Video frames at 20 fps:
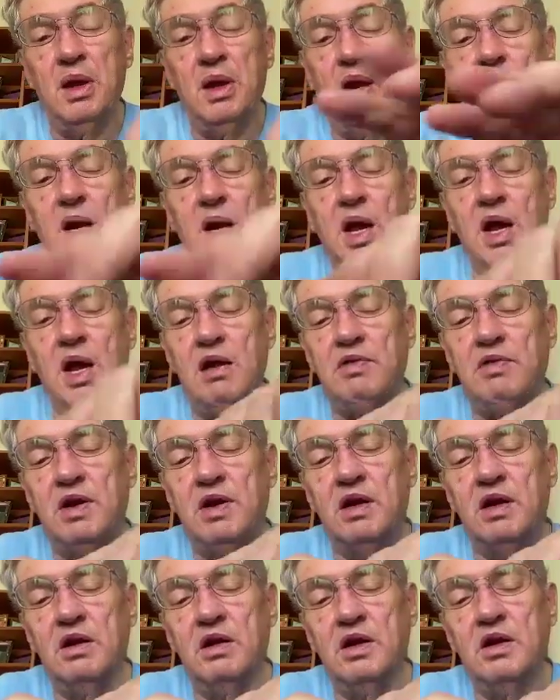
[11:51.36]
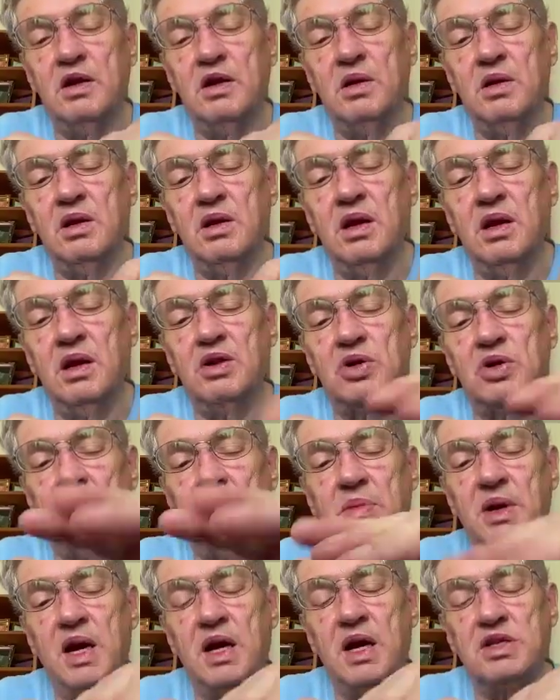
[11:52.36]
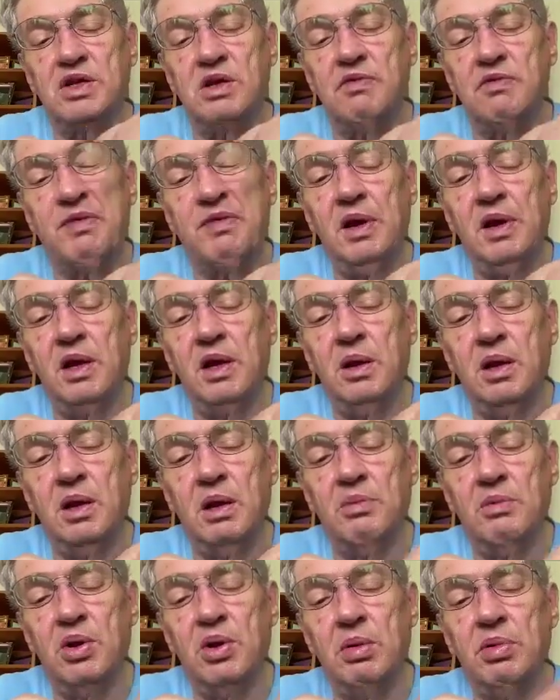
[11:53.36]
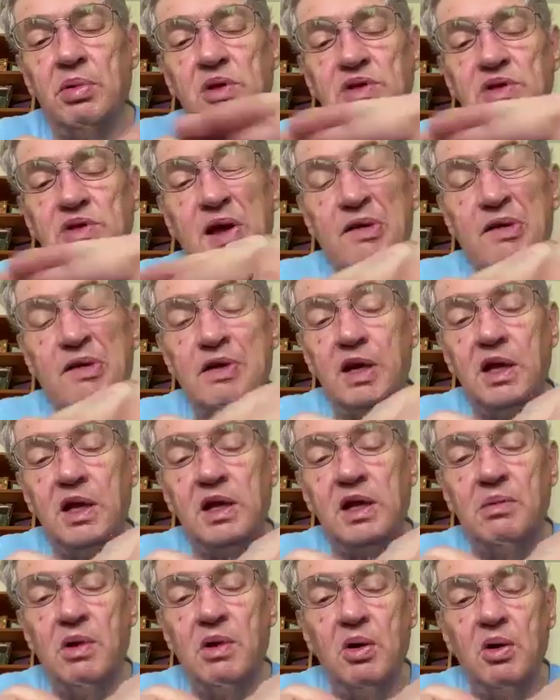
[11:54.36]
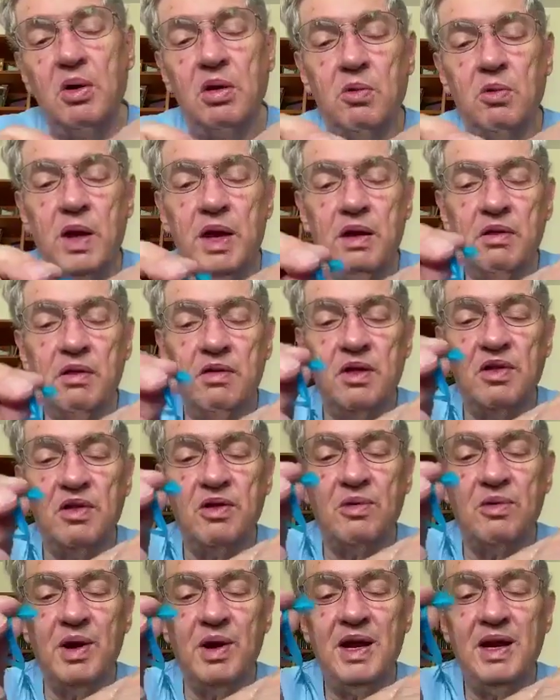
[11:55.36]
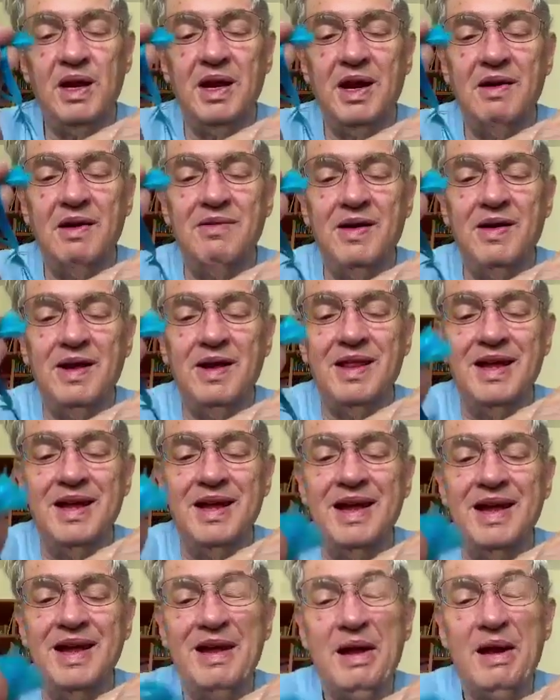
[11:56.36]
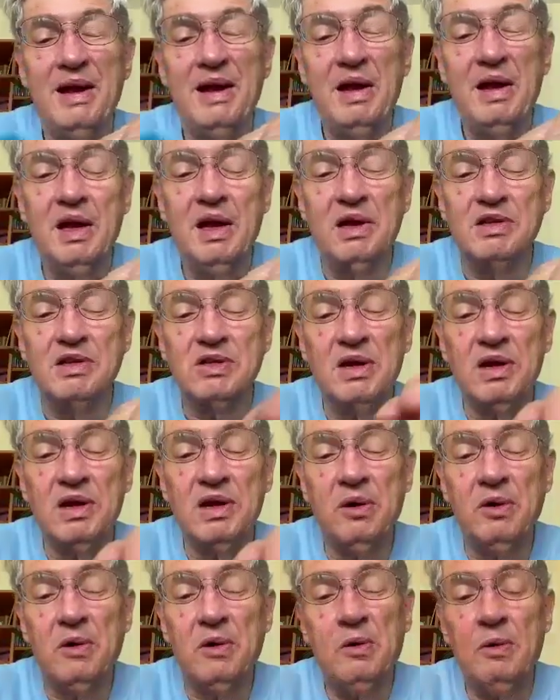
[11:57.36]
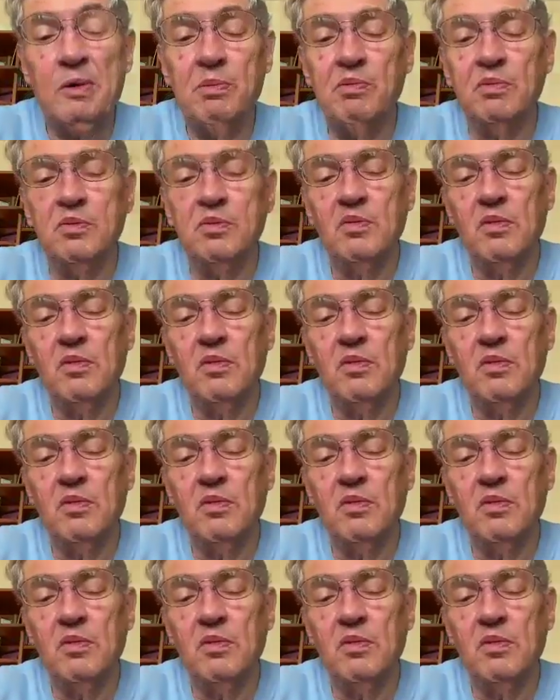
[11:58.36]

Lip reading: And I have to, because they're fairly long barbules, I have to get them out of the way of the thread and everything as I go.